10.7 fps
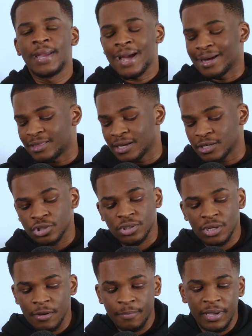I think it's just
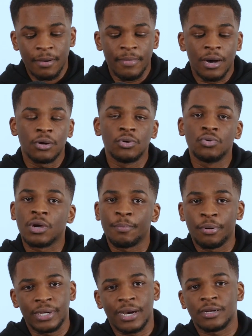going to be about who can
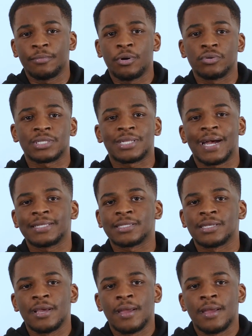put down the most stats.